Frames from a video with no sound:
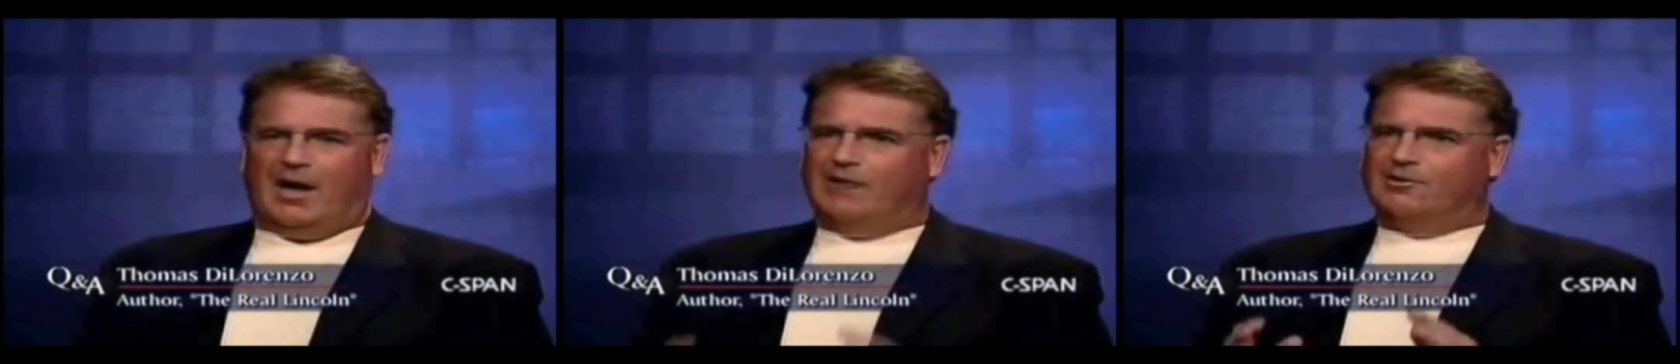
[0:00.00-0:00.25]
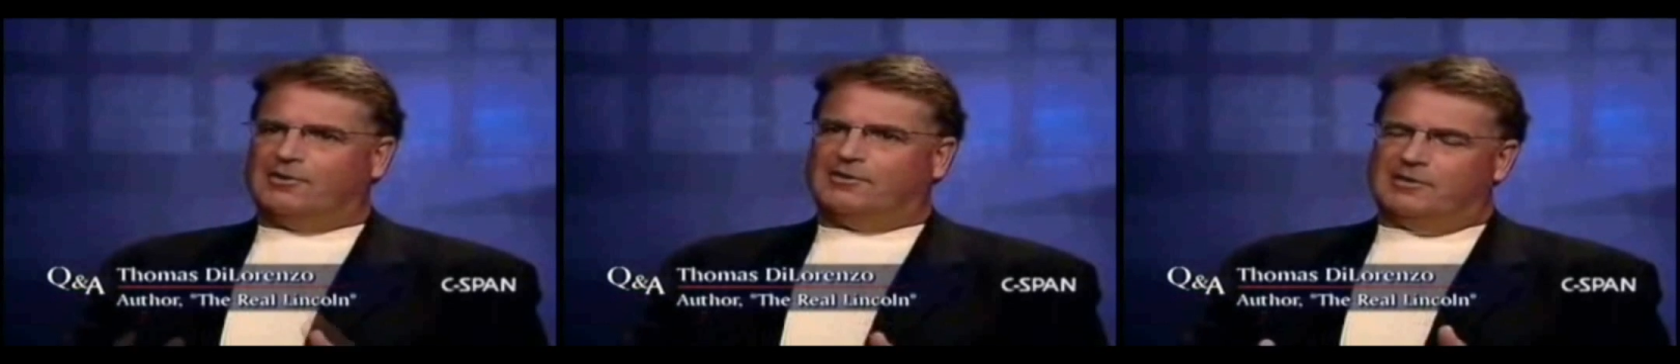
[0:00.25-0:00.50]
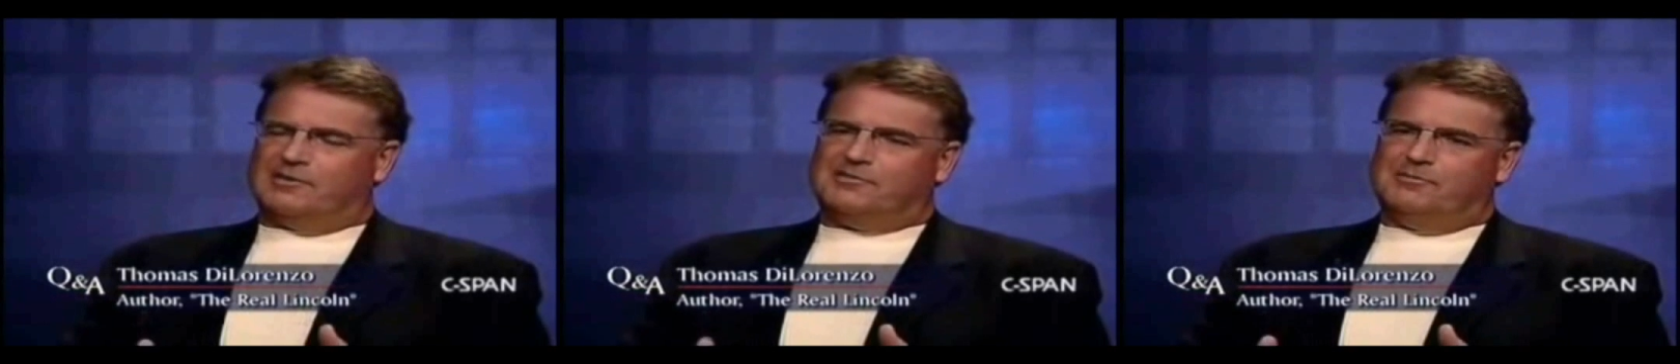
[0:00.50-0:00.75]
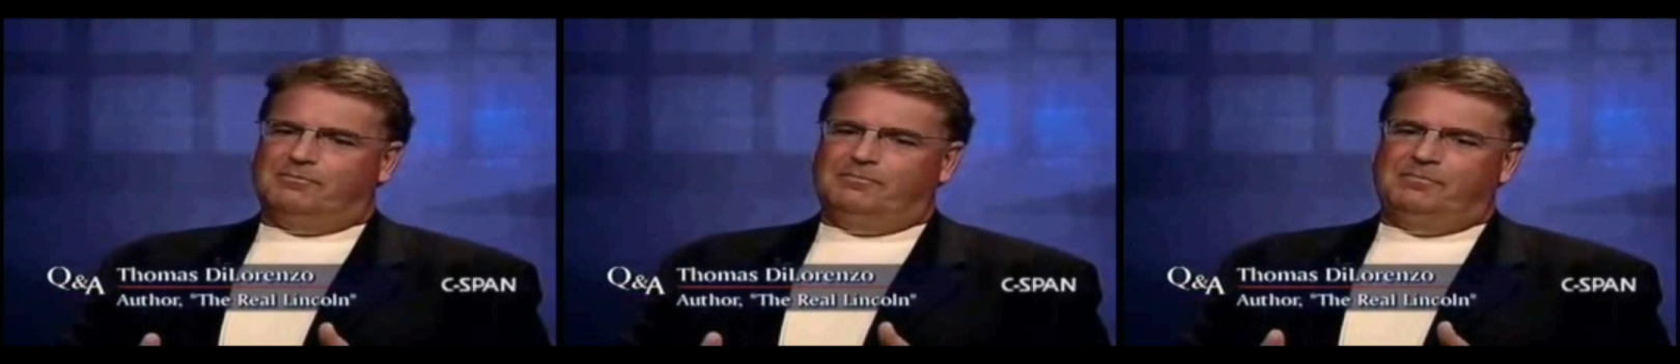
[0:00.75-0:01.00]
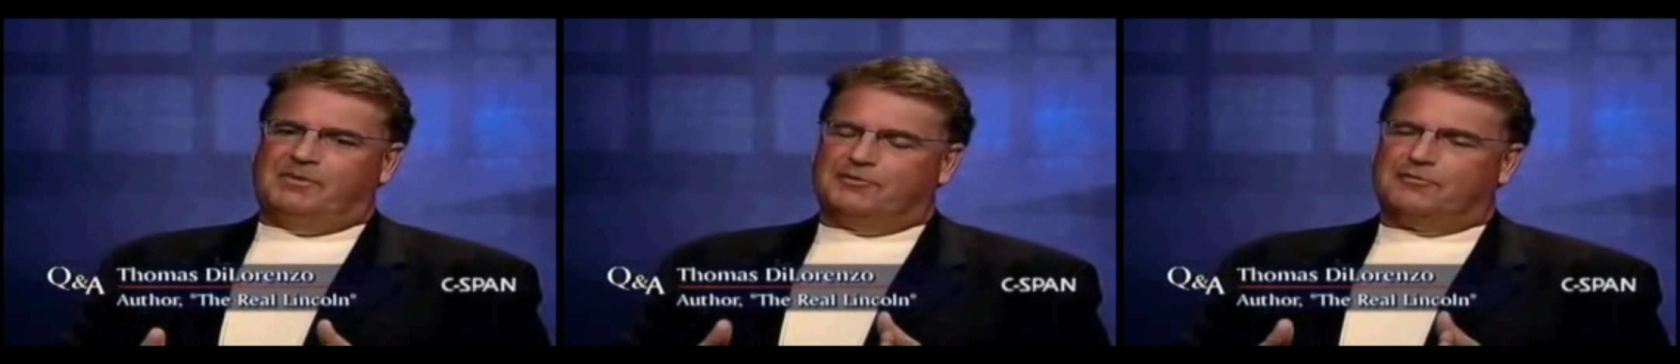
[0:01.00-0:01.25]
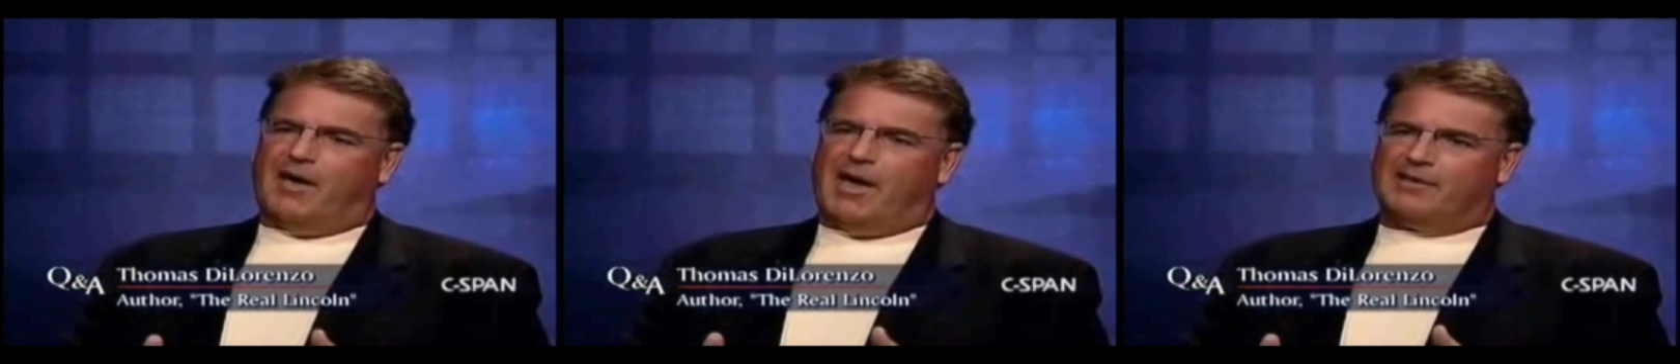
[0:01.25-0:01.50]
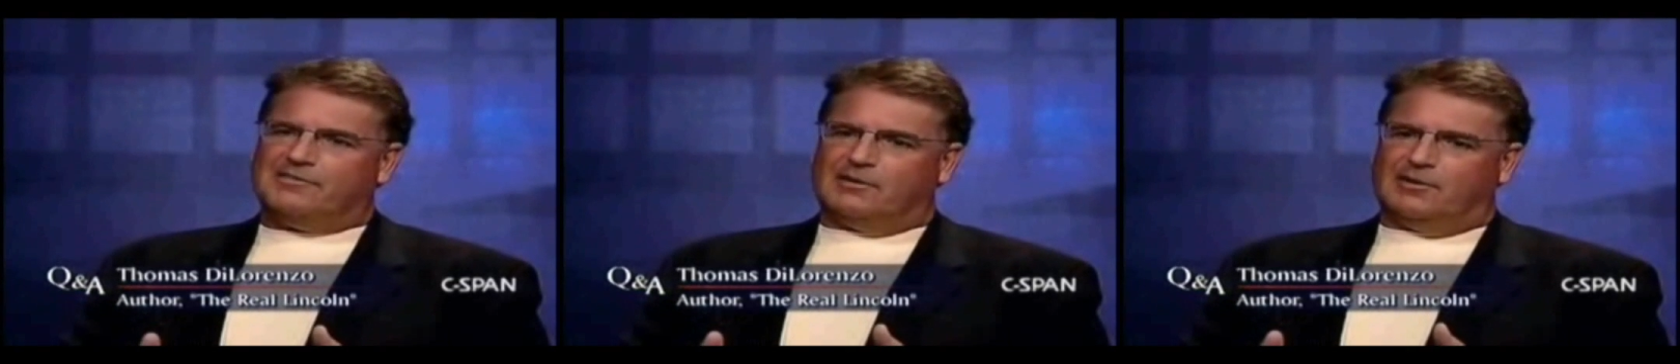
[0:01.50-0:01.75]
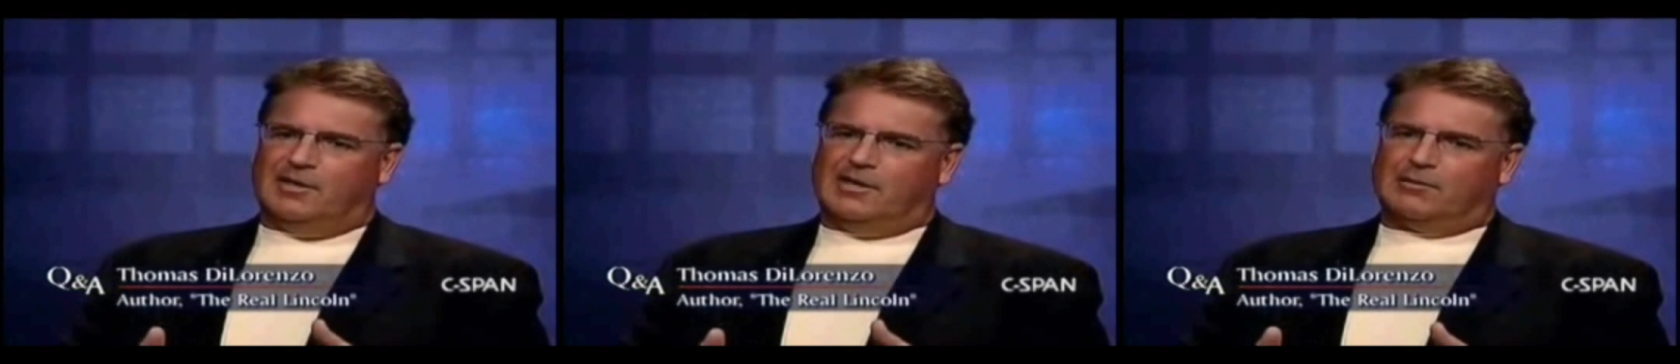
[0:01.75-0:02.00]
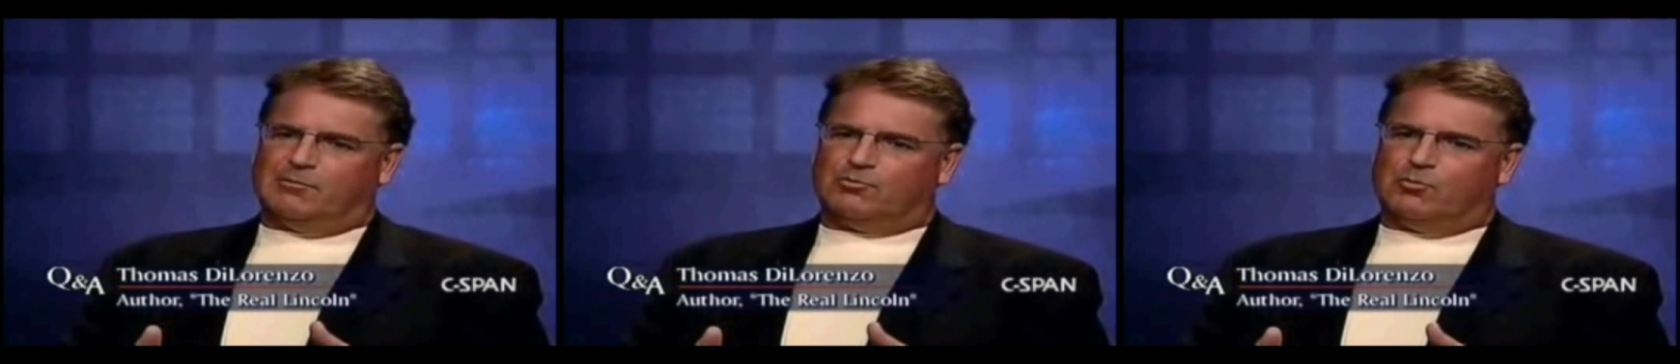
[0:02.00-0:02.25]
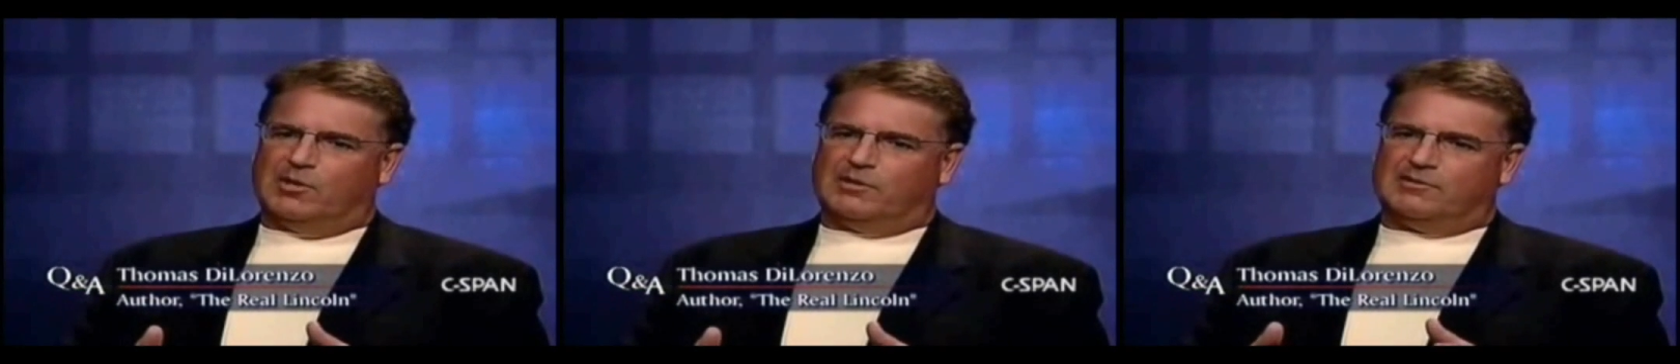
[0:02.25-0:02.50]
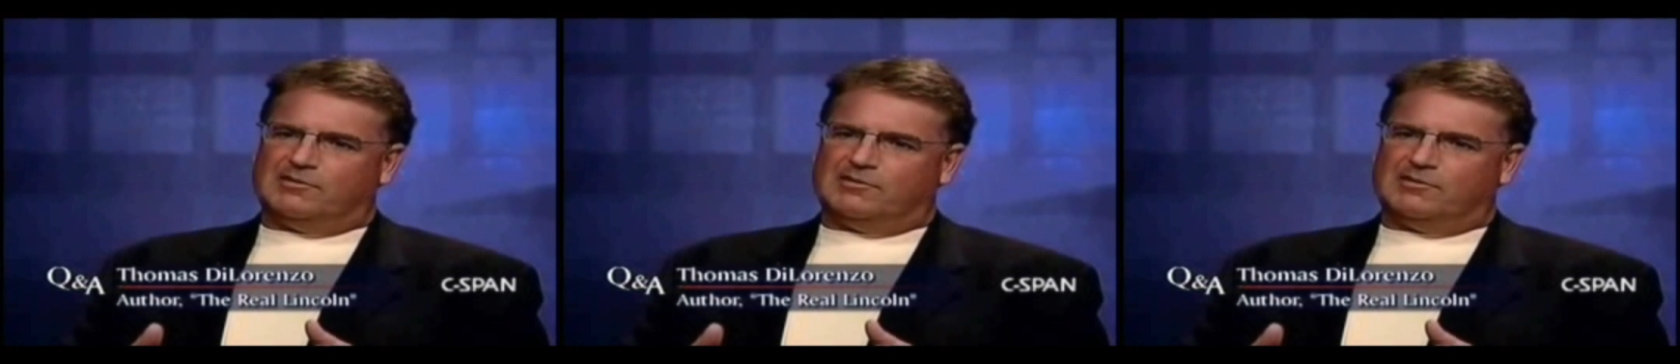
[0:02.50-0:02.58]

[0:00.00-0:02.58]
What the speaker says: I look at this, these facts, that Lincoln was willing